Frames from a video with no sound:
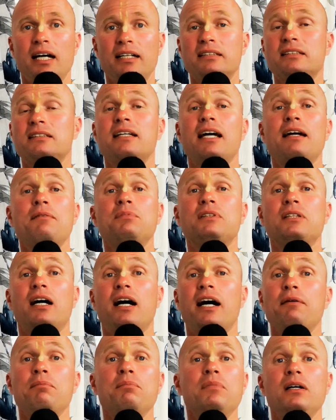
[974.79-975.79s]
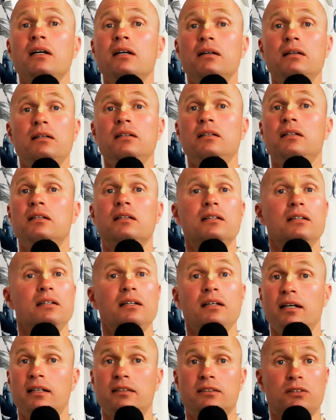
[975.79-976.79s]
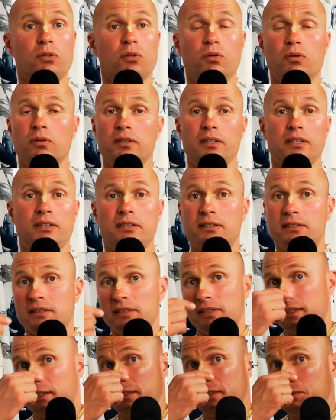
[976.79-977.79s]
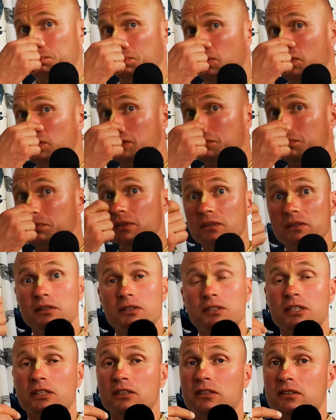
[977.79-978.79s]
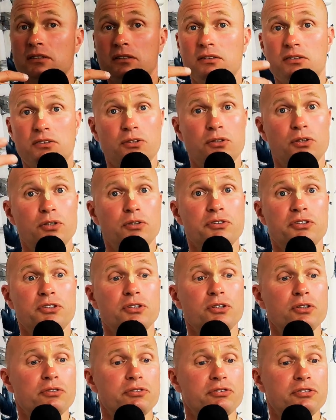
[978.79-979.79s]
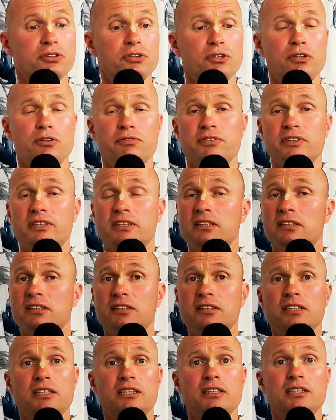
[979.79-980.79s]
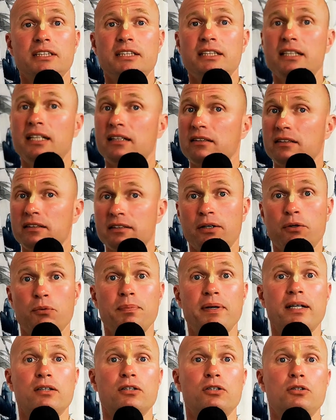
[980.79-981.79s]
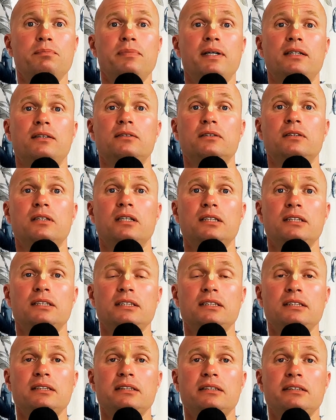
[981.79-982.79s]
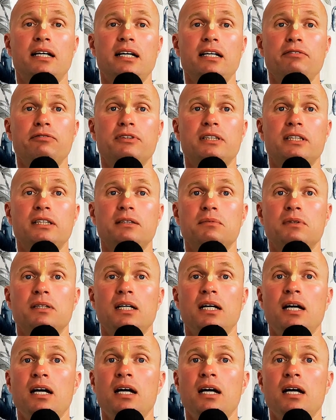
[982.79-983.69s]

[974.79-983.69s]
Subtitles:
At the same time, it's possible. You just serve with sincerity, and you go back home, back to Godhead in this lifetime.